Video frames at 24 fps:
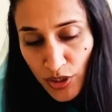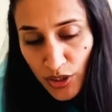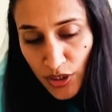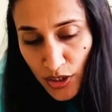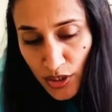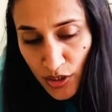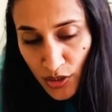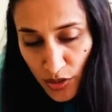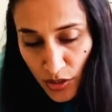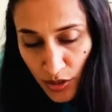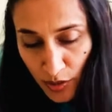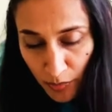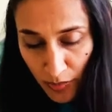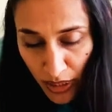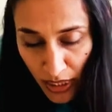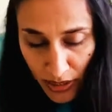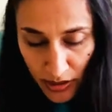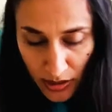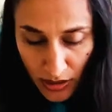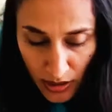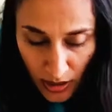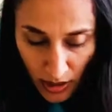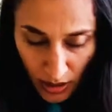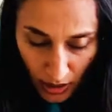into the mat.
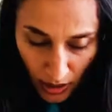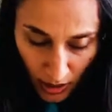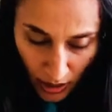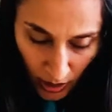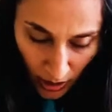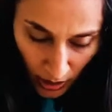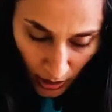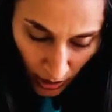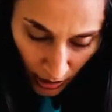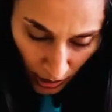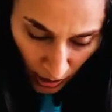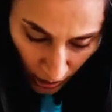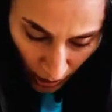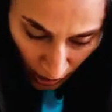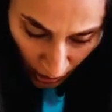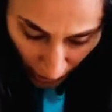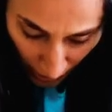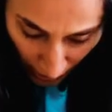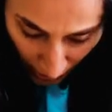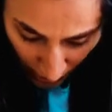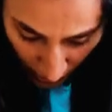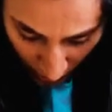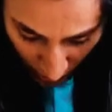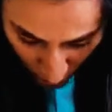
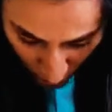And